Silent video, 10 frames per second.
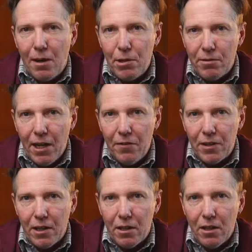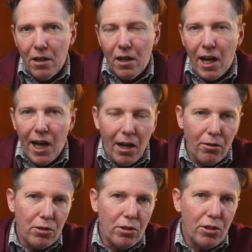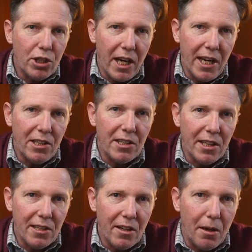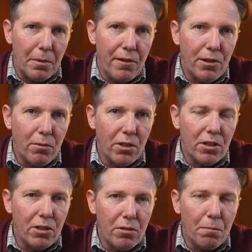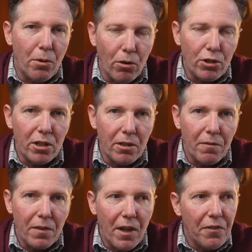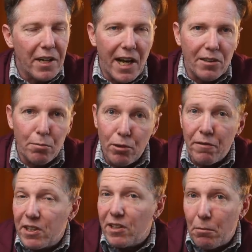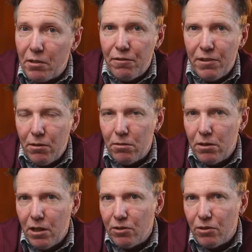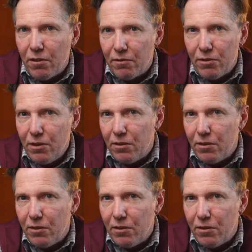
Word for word: time you're out there how to change things up. If you want to do a portrait that has more of a summery feel, you know, sort of